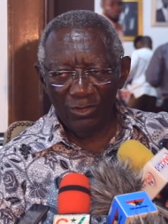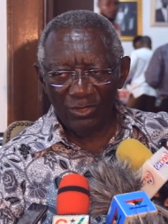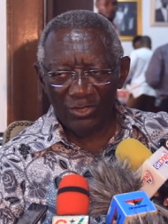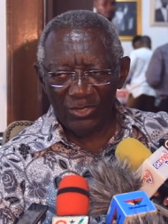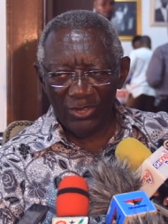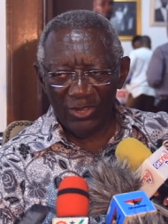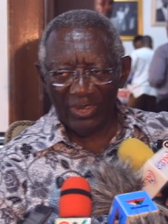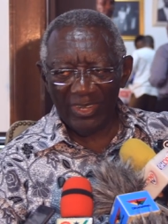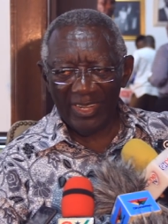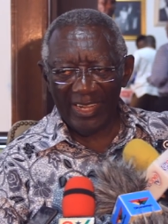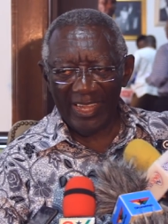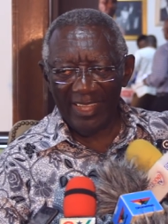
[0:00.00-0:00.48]

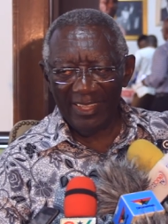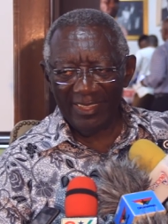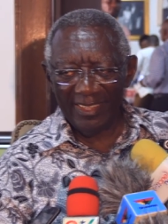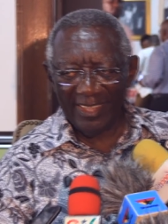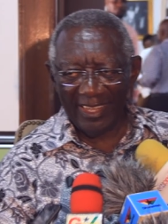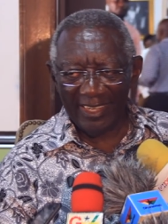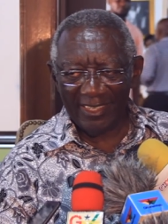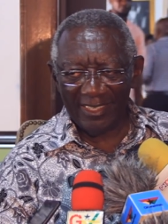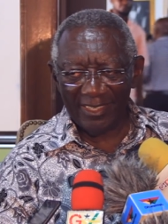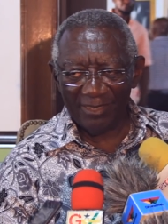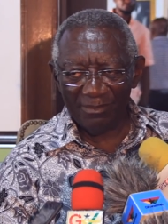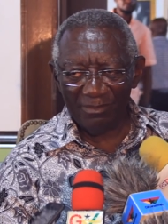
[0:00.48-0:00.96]
talk like
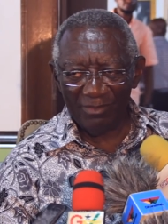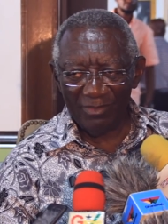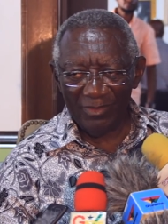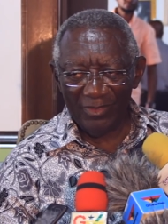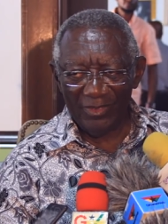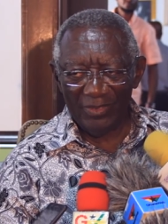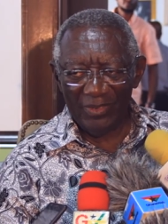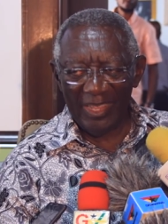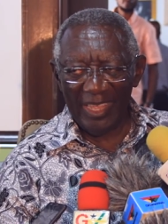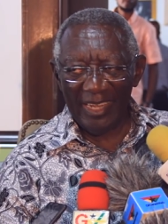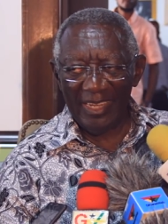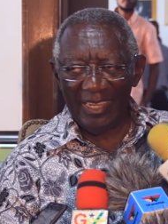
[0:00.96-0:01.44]
that
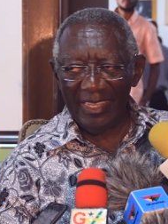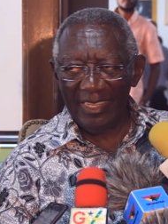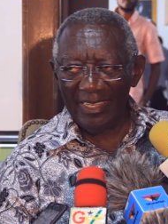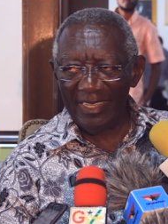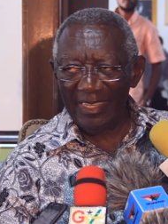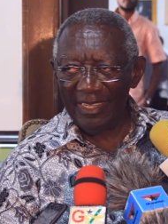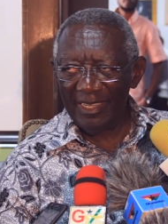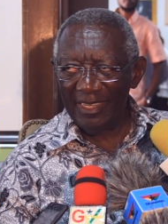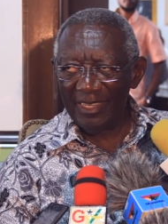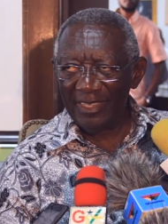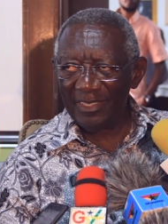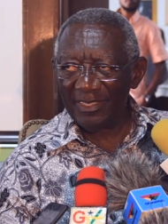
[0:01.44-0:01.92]
really
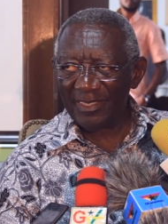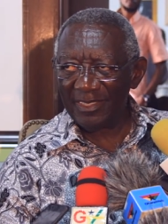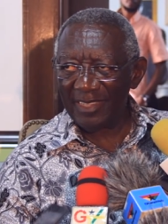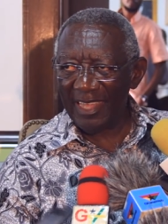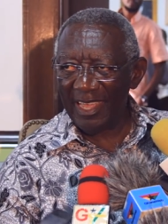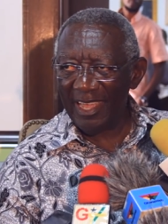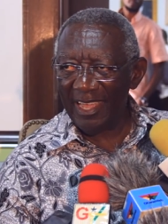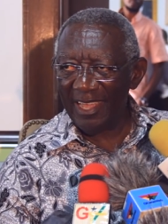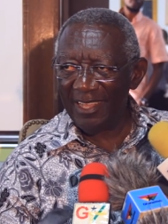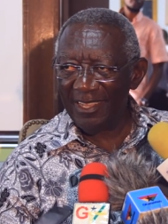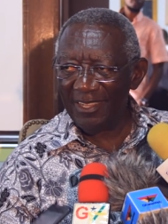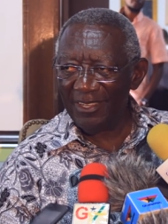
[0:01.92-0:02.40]
is
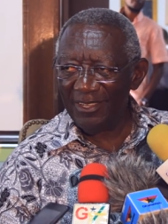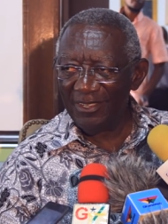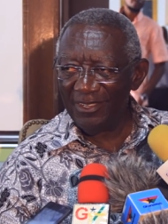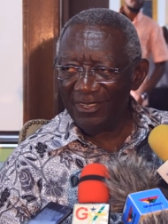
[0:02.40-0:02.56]
uh,